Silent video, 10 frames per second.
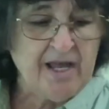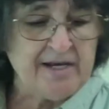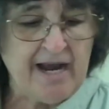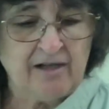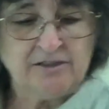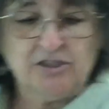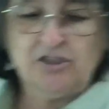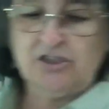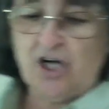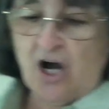Now,
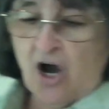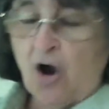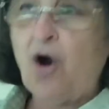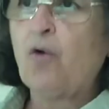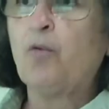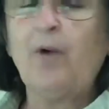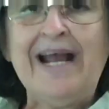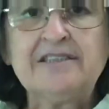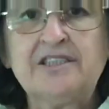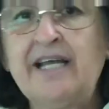
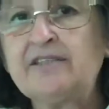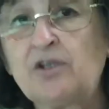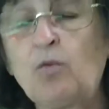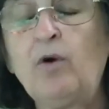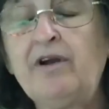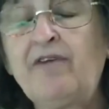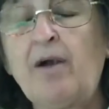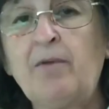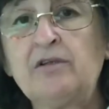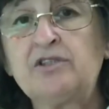rat snakes are one of our
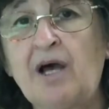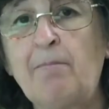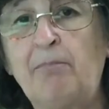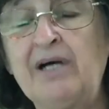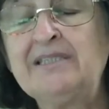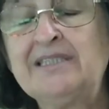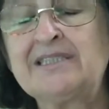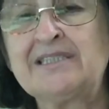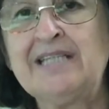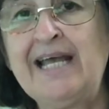most abundant
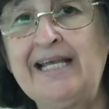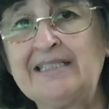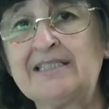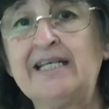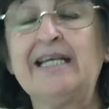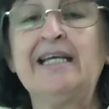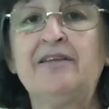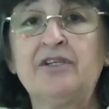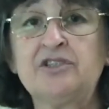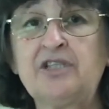snakes in
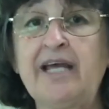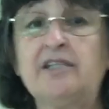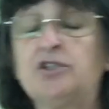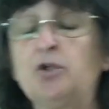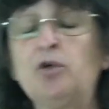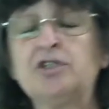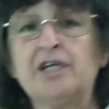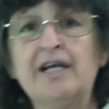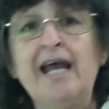the state of Georgia,